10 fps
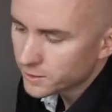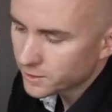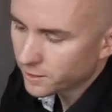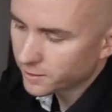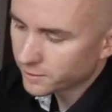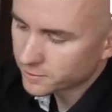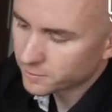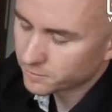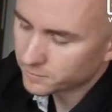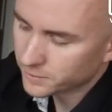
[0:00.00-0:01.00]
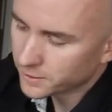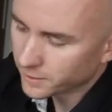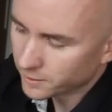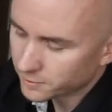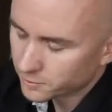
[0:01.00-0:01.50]
I now have 2
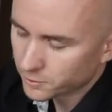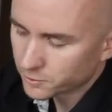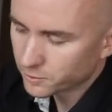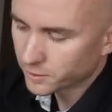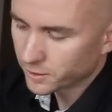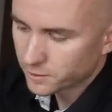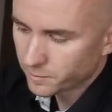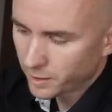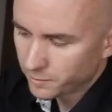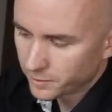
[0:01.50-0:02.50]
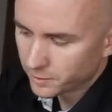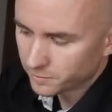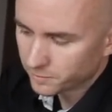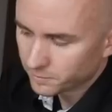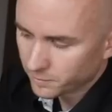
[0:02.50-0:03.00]
kids, so if I'm not
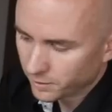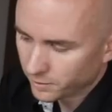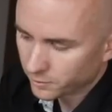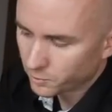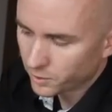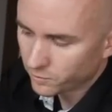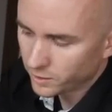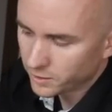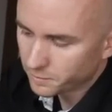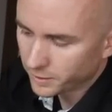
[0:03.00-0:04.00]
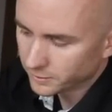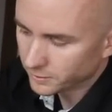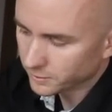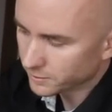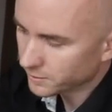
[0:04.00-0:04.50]
working, I like to spend my time with
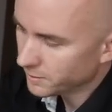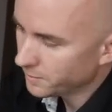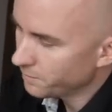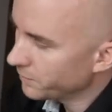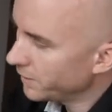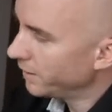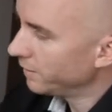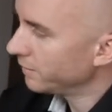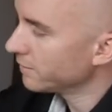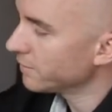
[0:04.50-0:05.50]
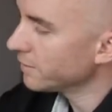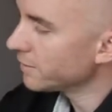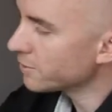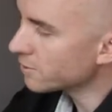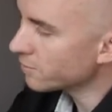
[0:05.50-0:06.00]
my kids.
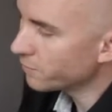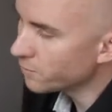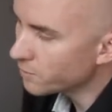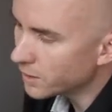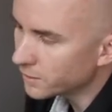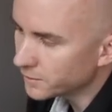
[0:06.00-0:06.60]
But I am a bit of a